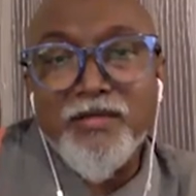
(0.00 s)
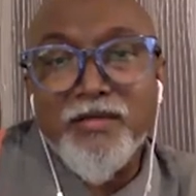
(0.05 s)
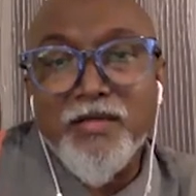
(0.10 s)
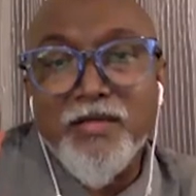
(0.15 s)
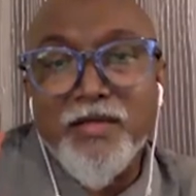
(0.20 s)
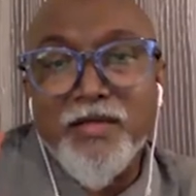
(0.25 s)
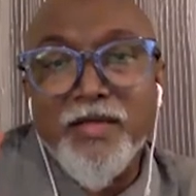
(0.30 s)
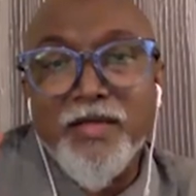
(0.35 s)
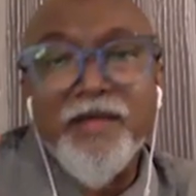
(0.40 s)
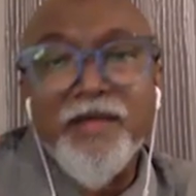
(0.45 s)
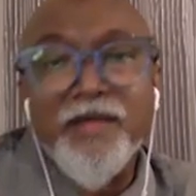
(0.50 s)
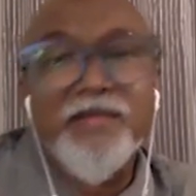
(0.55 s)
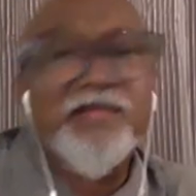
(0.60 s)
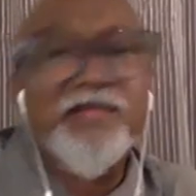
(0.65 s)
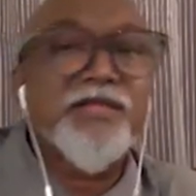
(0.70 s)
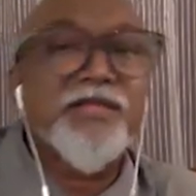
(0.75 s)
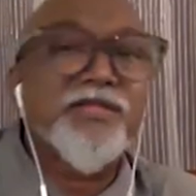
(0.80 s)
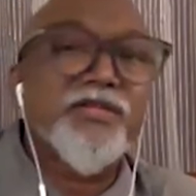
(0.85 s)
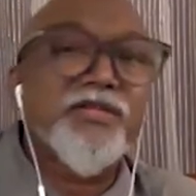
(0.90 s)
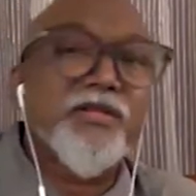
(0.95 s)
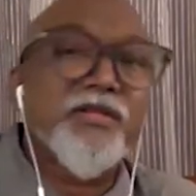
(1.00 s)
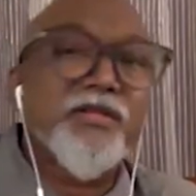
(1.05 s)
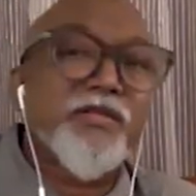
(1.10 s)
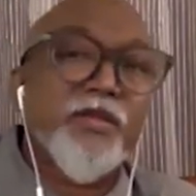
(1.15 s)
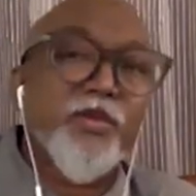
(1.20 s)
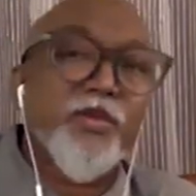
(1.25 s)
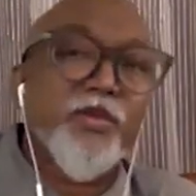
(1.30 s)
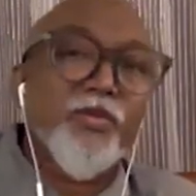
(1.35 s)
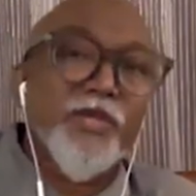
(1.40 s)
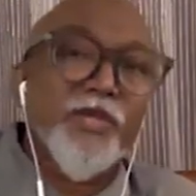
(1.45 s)
the heritage, the
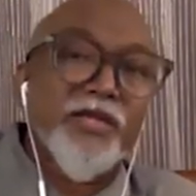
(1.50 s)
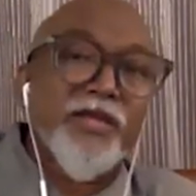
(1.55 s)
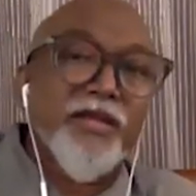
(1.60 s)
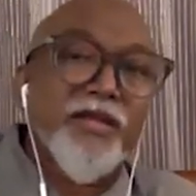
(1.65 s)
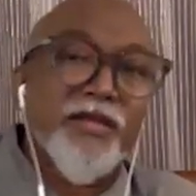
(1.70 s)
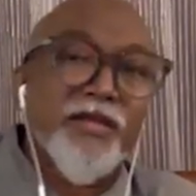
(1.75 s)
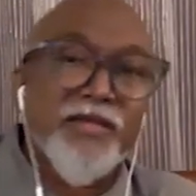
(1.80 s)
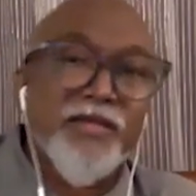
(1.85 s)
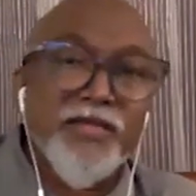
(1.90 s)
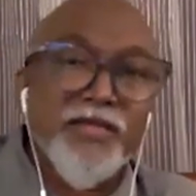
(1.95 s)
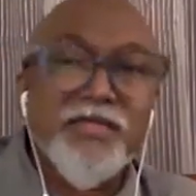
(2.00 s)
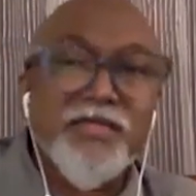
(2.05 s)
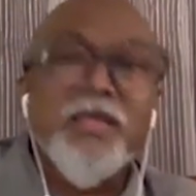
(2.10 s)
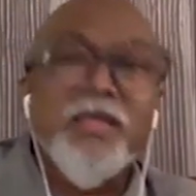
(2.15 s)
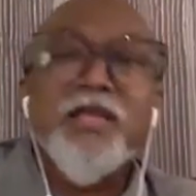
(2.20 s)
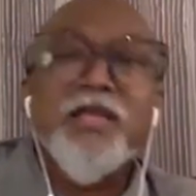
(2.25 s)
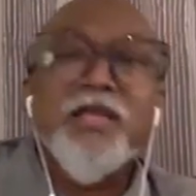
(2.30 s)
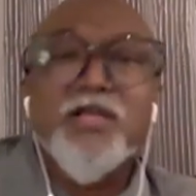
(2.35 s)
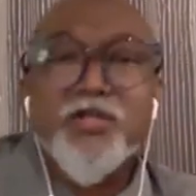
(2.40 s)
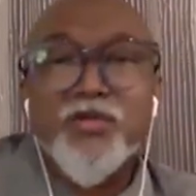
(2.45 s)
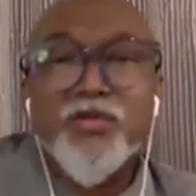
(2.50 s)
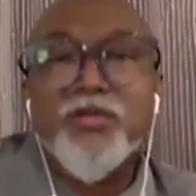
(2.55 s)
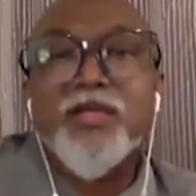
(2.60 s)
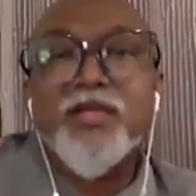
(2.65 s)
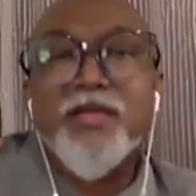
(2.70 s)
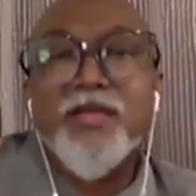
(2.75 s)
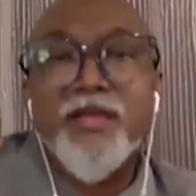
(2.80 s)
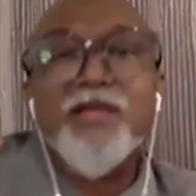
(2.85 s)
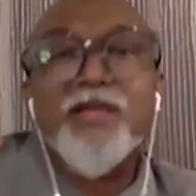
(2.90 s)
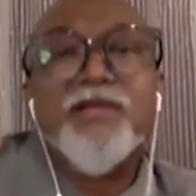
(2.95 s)
human heritage to the
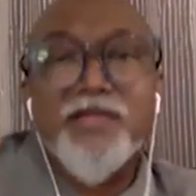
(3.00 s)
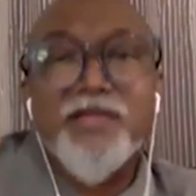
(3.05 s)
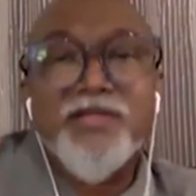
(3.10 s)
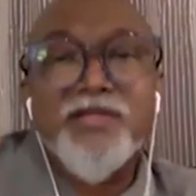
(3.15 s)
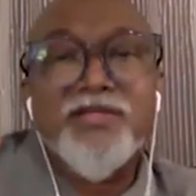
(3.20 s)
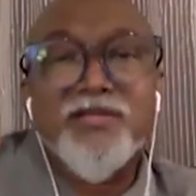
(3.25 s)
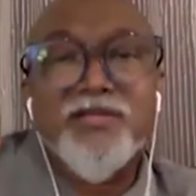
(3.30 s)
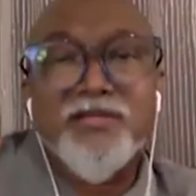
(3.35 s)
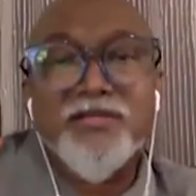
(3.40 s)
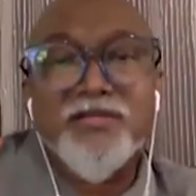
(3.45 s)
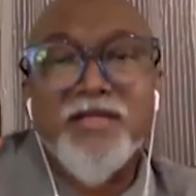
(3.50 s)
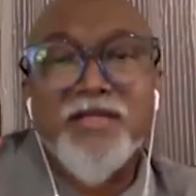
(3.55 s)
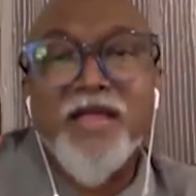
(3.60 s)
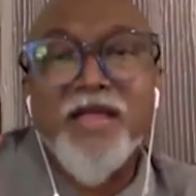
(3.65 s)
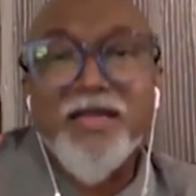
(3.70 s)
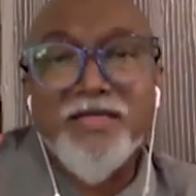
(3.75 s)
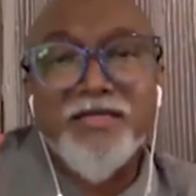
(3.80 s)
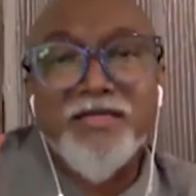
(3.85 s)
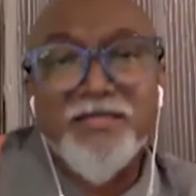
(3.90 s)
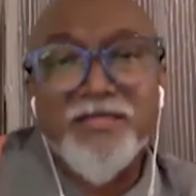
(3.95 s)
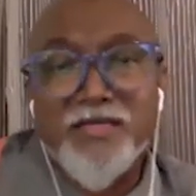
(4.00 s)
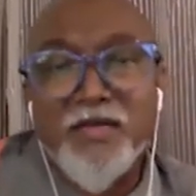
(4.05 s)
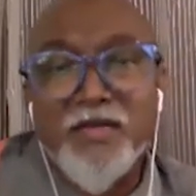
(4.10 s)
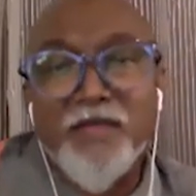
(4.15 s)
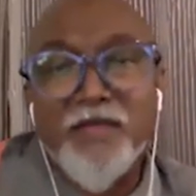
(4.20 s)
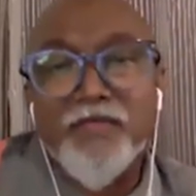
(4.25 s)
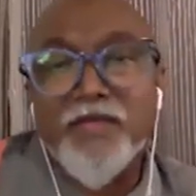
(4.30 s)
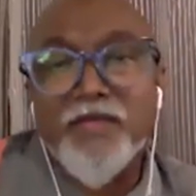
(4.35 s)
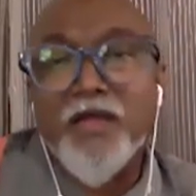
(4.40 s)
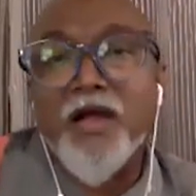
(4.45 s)
heritage site
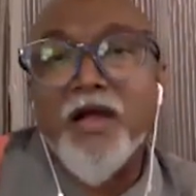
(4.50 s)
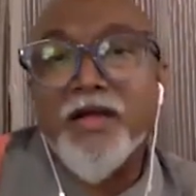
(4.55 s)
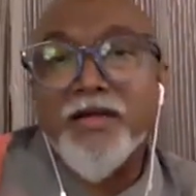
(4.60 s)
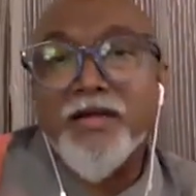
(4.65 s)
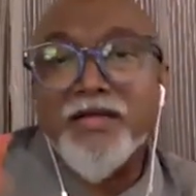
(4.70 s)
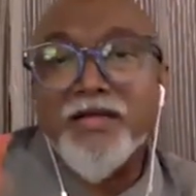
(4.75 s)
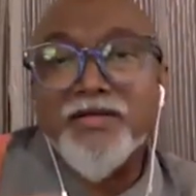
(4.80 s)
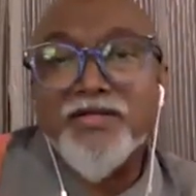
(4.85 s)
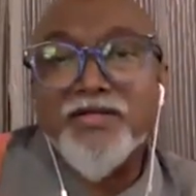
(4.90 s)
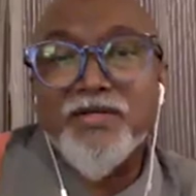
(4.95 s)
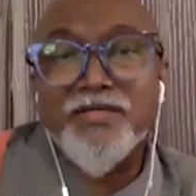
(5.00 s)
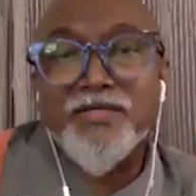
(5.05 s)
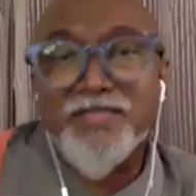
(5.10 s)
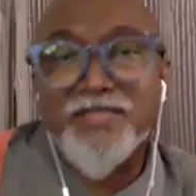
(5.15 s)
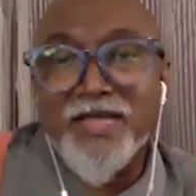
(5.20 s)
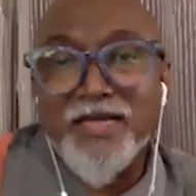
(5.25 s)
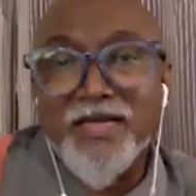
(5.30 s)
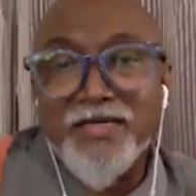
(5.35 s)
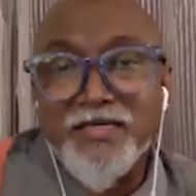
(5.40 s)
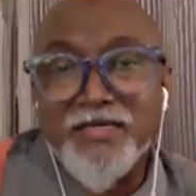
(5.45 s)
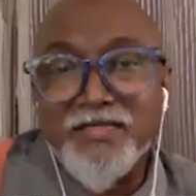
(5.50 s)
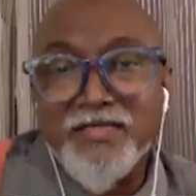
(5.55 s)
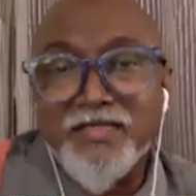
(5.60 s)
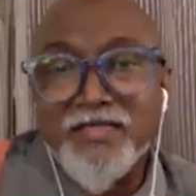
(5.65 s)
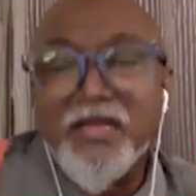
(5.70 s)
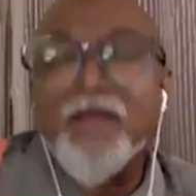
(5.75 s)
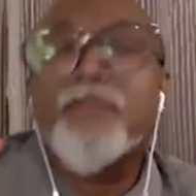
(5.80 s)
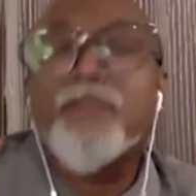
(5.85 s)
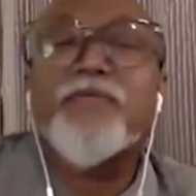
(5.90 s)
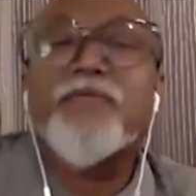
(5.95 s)
itself, the architectural site
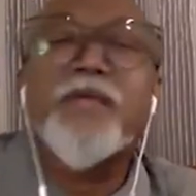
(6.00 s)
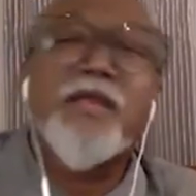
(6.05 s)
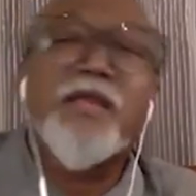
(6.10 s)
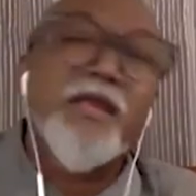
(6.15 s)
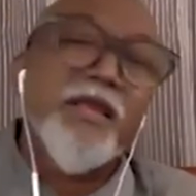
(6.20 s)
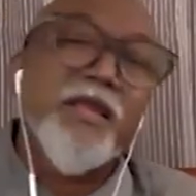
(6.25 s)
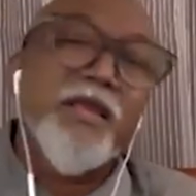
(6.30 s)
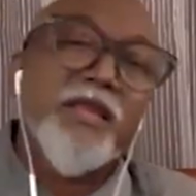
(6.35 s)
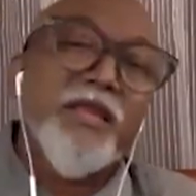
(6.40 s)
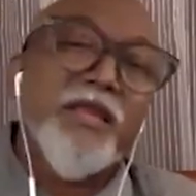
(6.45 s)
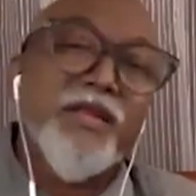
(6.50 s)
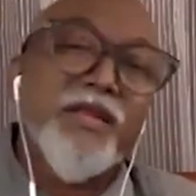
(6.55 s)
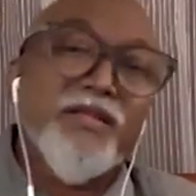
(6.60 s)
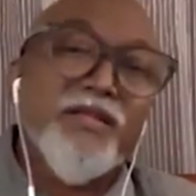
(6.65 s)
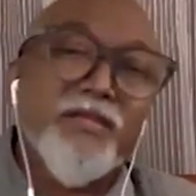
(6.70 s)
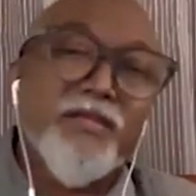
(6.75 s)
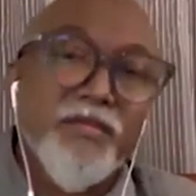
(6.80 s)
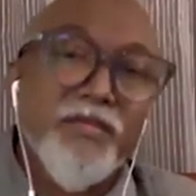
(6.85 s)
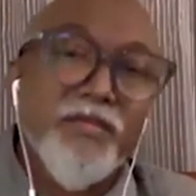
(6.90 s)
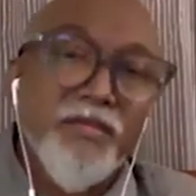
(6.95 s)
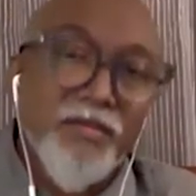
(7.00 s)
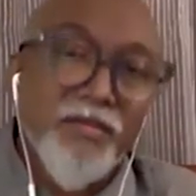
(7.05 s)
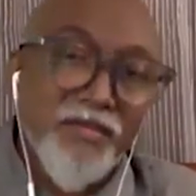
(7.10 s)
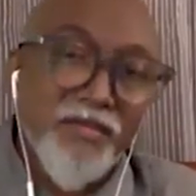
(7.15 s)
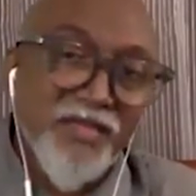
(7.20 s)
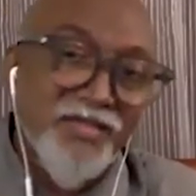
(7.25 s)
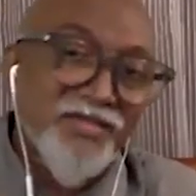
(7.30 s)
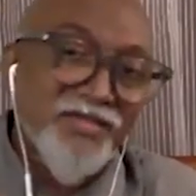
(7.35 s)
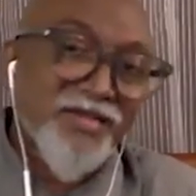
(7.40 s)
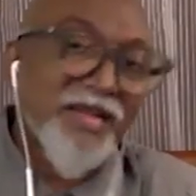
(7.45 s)
itself, given mm.
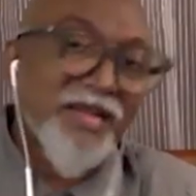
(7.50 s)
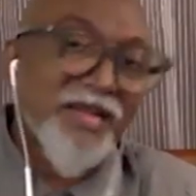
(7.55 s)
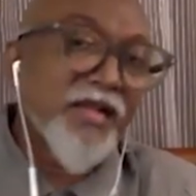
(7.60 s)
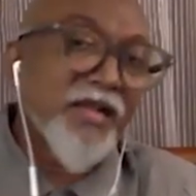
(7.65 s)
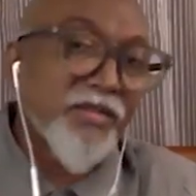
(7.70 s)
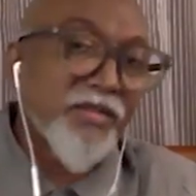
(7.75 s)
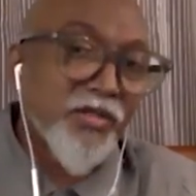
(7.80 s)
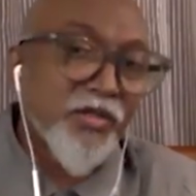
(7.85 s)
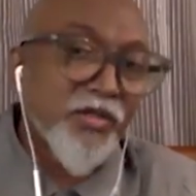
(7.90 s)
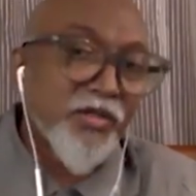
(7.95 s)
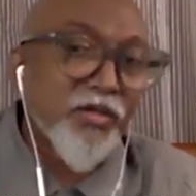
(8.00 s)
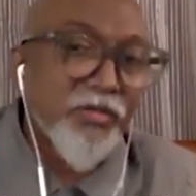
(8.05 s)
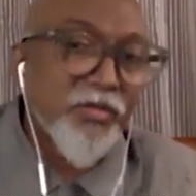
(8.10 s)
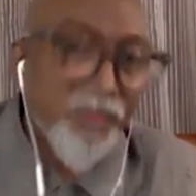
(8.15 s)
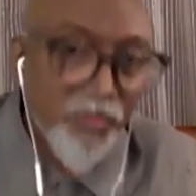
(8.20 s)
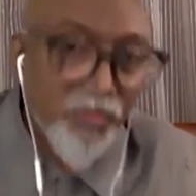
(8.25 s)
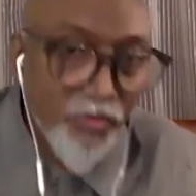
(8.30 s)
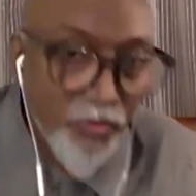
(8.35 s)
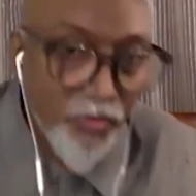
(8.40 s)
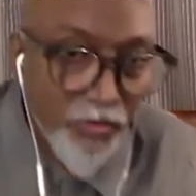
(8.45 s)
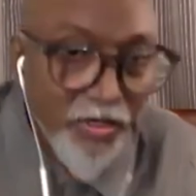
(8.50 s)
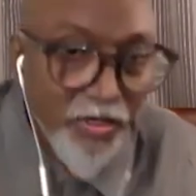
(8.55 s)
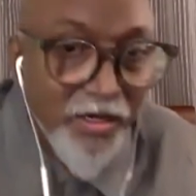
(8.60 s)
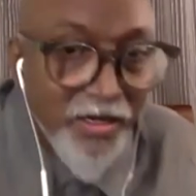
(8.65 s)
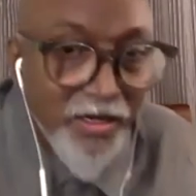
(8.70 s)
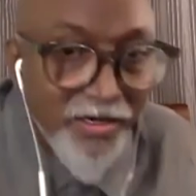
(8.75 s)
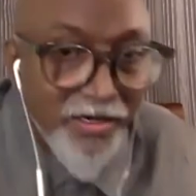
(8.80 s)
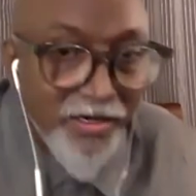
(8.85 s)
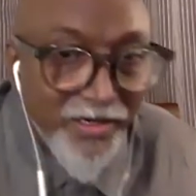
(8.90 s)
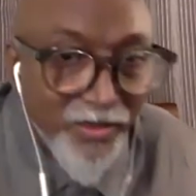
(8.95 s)
the strength to, to
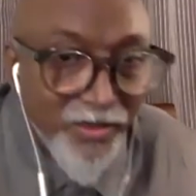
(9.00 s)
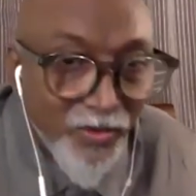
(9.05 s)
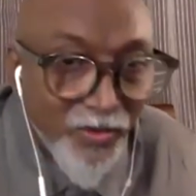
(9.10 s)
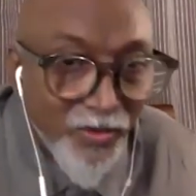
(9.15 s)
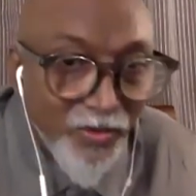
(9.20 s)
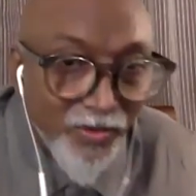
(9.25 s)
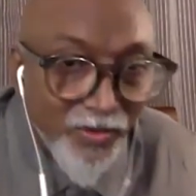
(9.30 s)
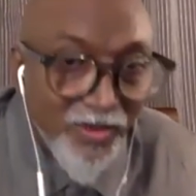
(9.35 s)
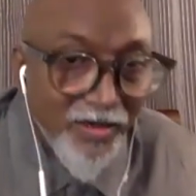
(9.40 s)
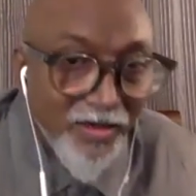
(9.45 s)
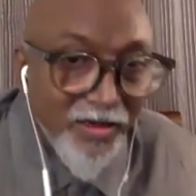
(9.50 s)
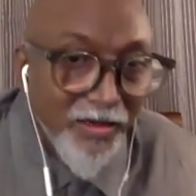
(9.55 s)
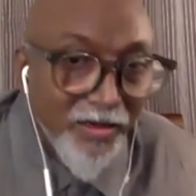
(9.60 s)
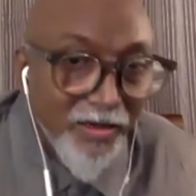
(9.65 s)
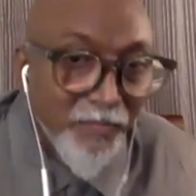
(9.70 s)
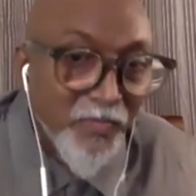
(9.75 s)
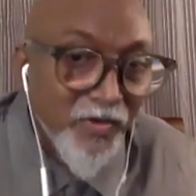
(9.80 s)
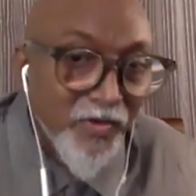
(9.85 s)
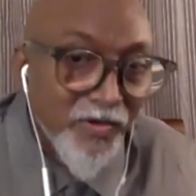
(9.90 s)
you know um,